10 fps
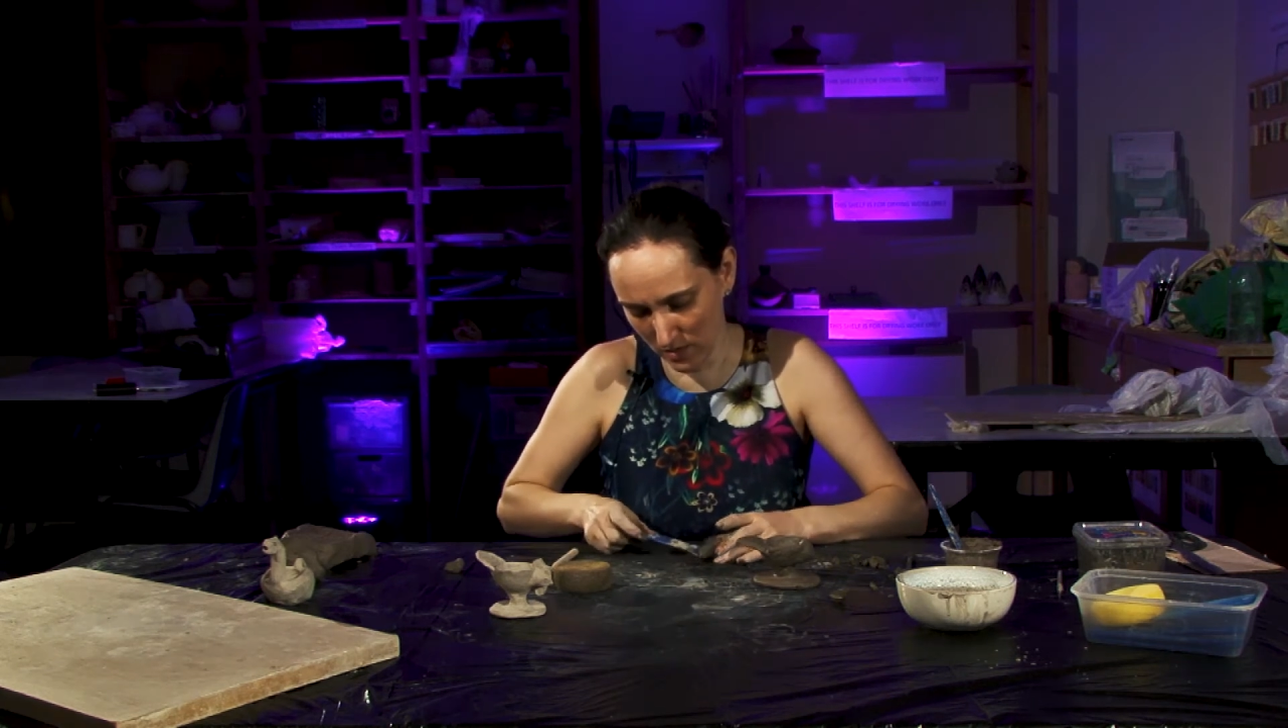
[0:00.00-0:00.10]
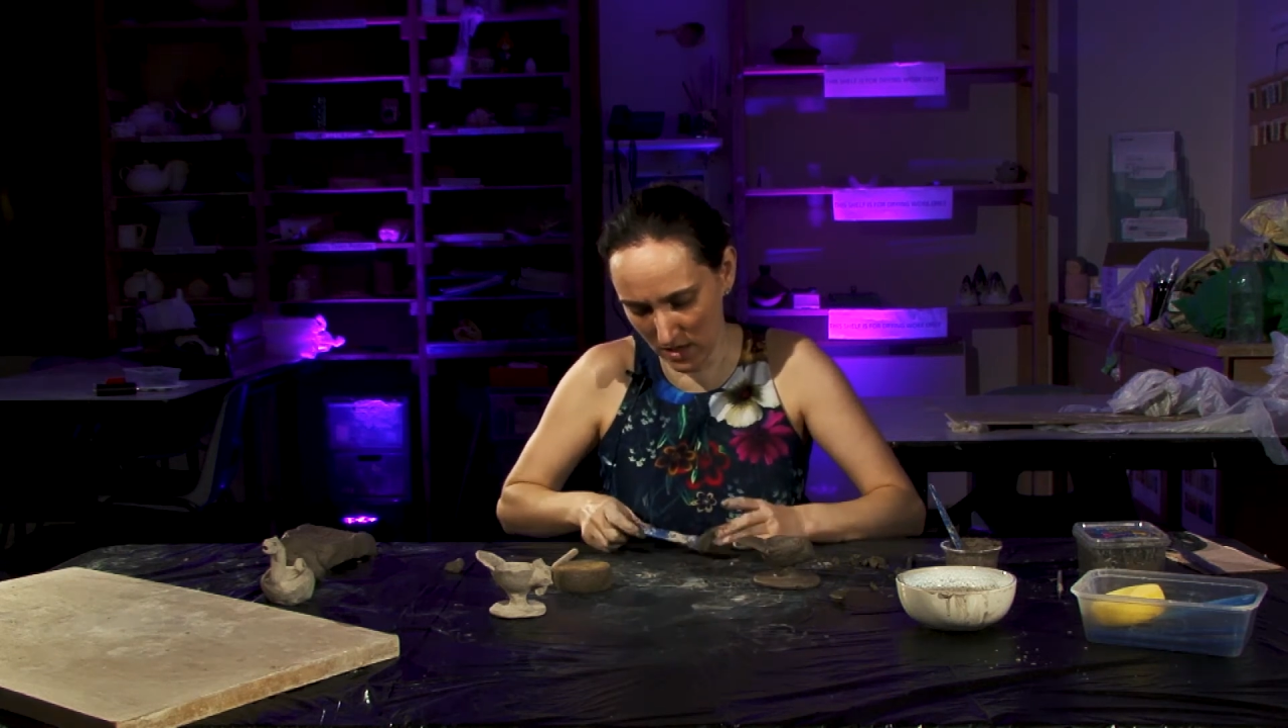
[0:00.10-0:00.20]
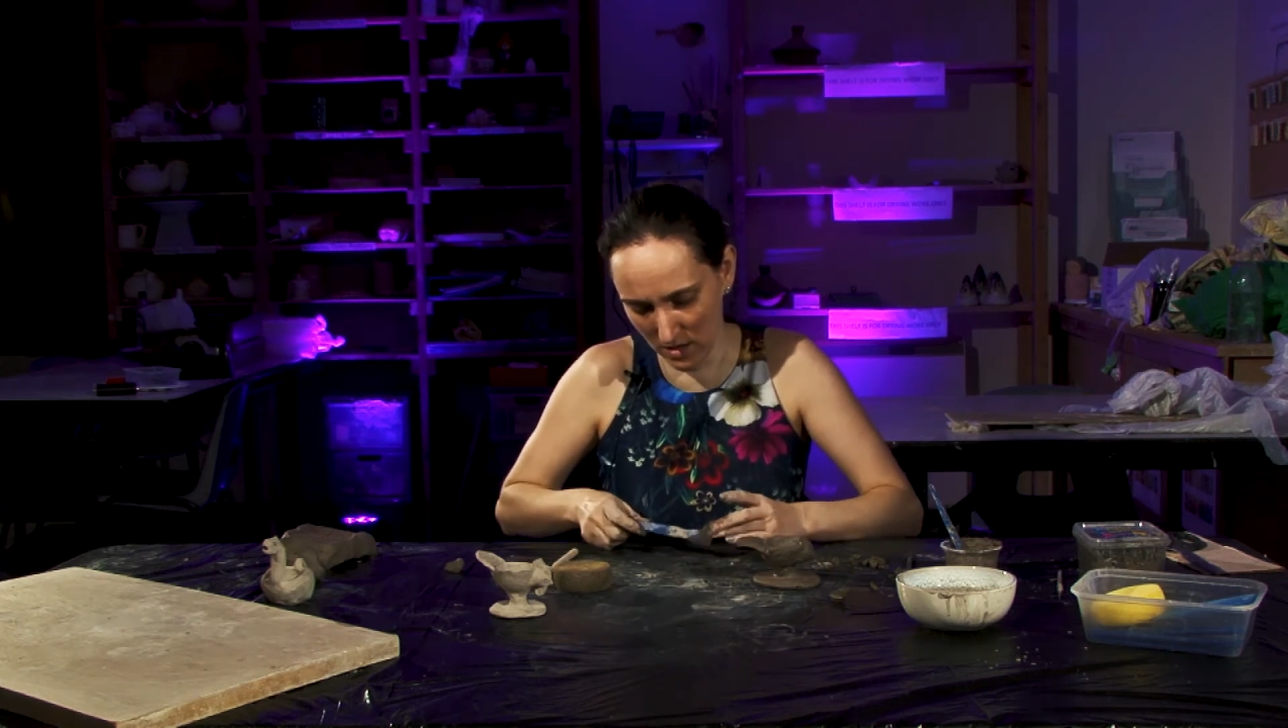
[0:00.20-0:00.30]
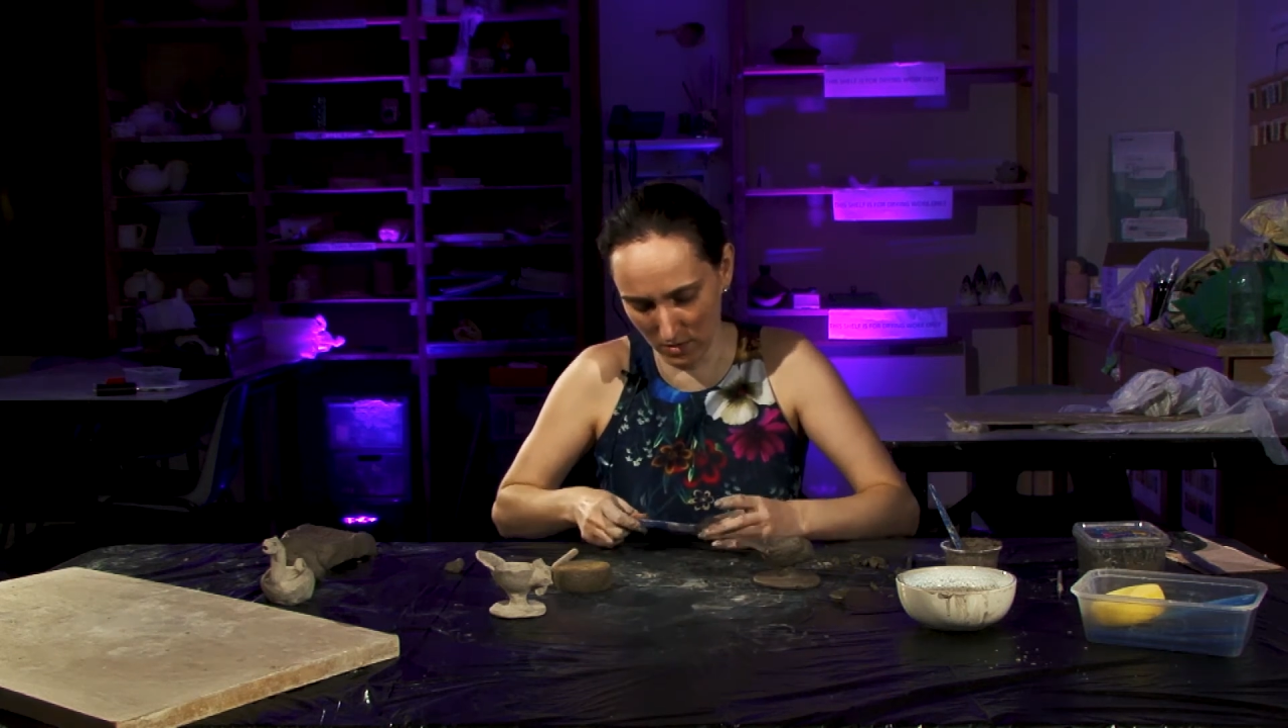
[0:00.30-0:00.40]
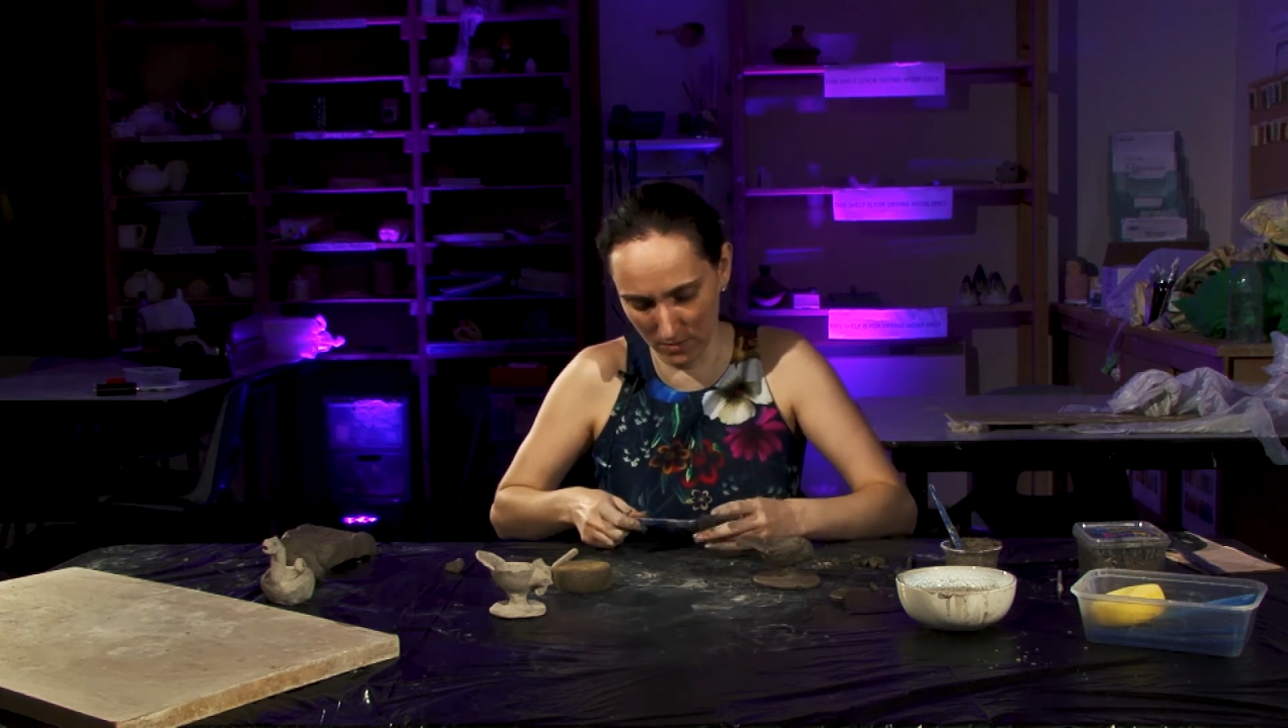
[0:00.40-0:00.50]

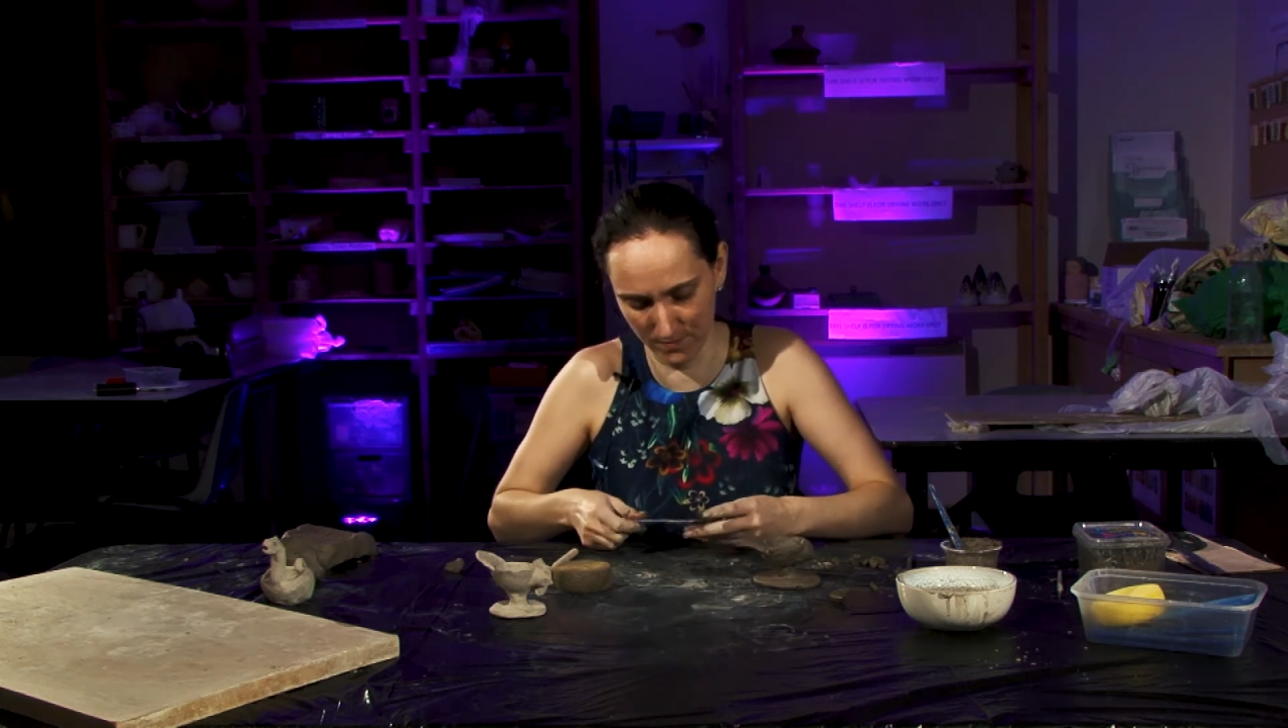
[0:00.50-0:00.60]
either.